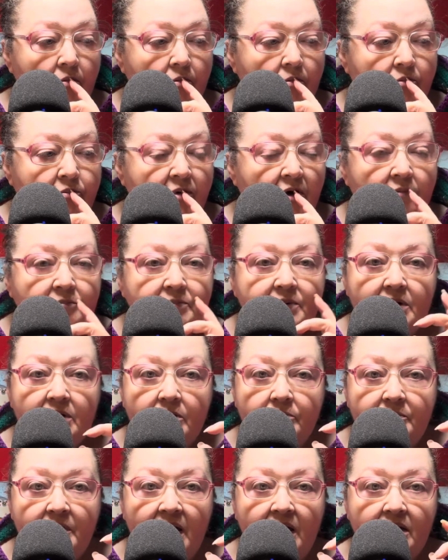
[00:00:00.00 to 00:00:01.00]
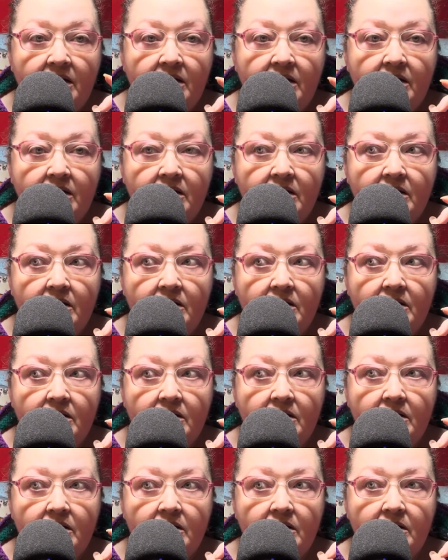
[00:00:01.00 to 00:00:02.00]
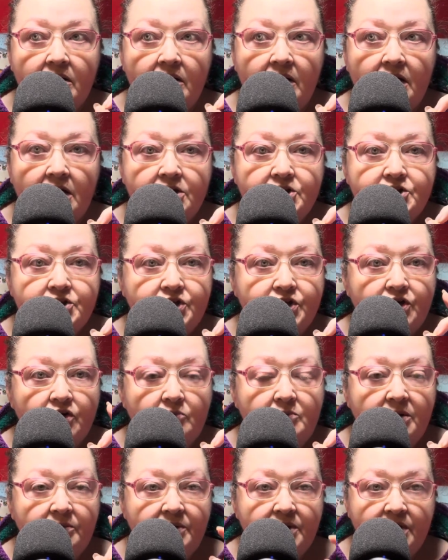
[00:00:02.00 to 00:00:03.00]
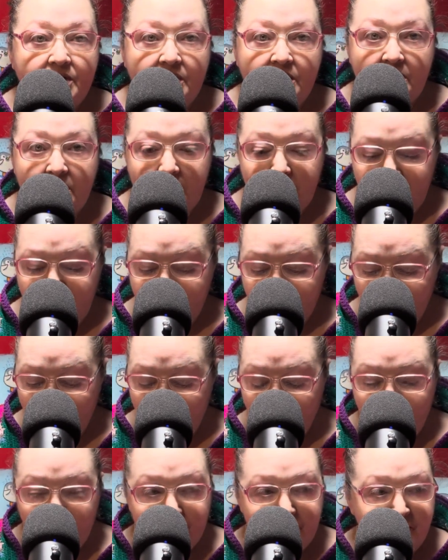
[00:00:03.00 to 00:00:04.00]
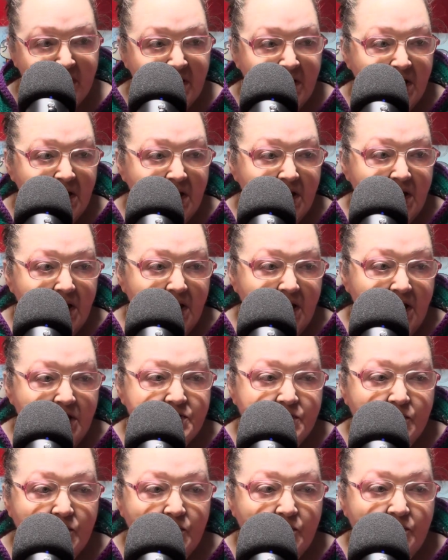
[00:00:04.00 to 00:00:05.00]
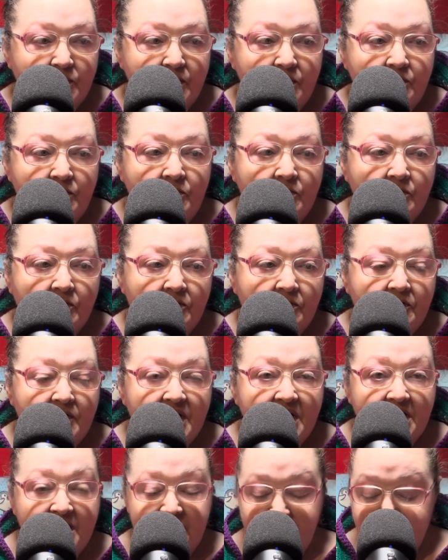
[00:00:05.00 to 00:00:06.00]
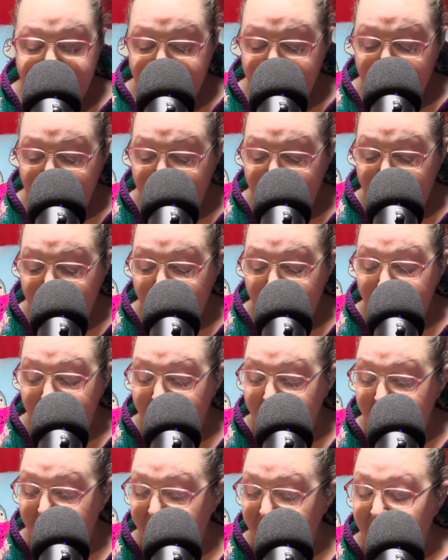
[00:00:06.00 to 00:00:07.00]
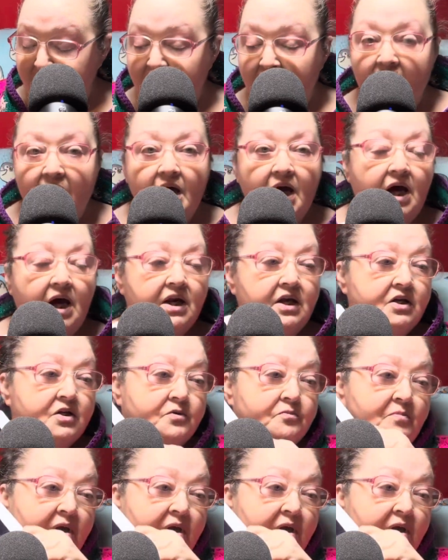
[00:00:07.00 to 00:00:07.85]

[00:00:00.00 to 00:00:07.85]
popular pattern last year or maybe the year before. It's called Northeasterly, and it's